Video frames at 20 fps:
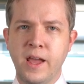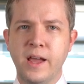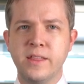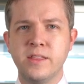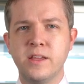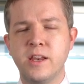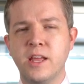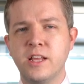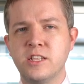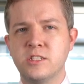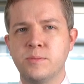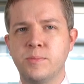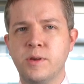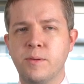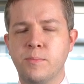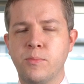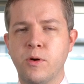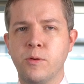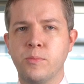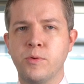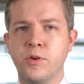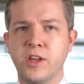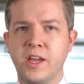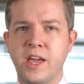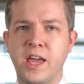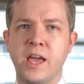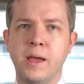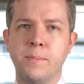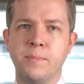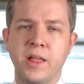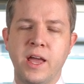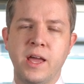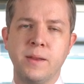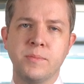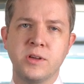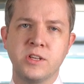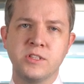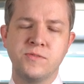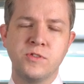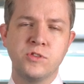and there needs to be appropriate care
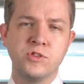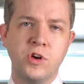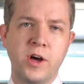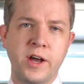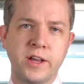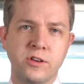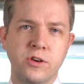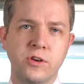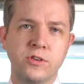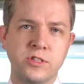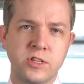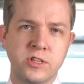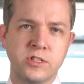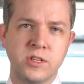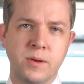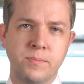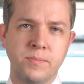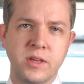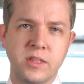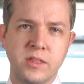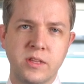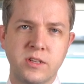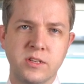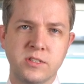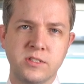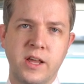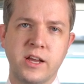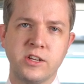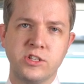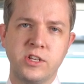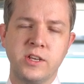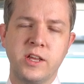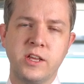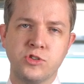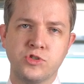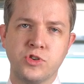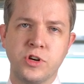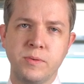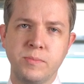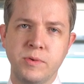plan because if you're diagnosing something that doesn't actually
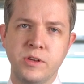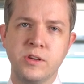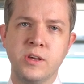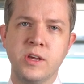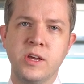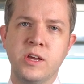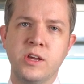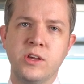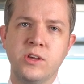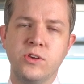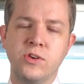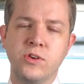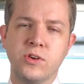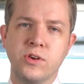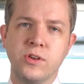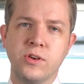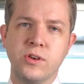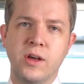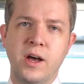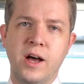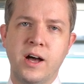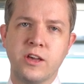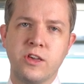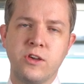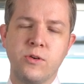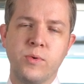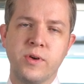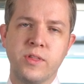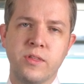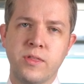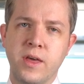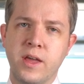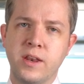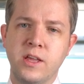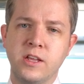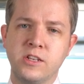need treatment, you can argue whether they